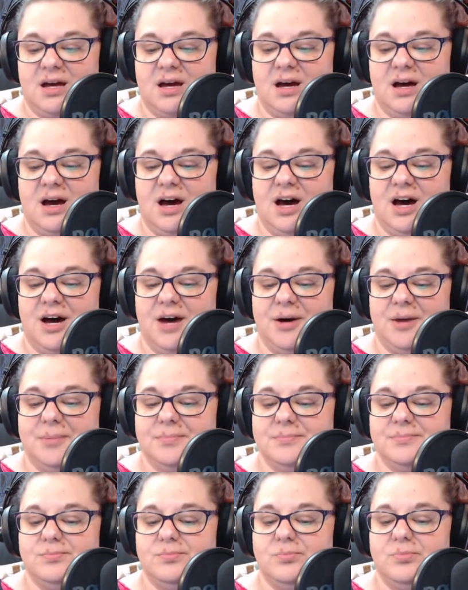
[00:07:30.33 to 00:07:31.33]

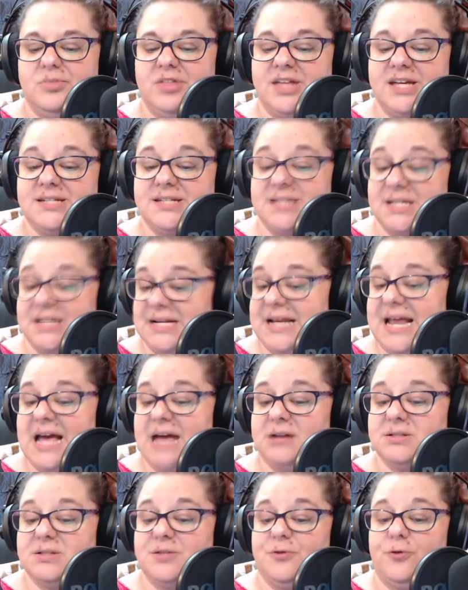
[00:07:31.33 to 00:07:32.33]
They did
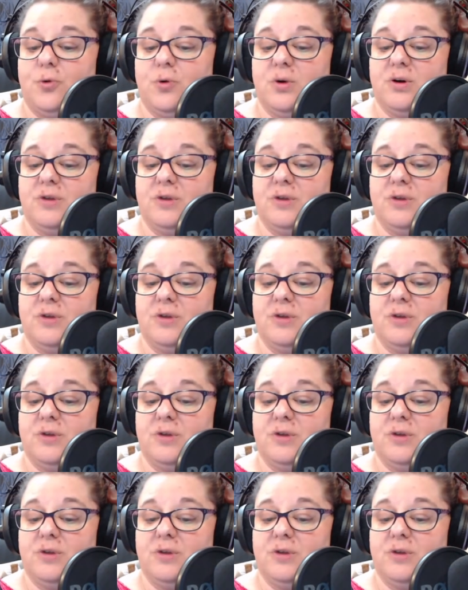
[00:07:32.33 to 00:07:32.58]
announce for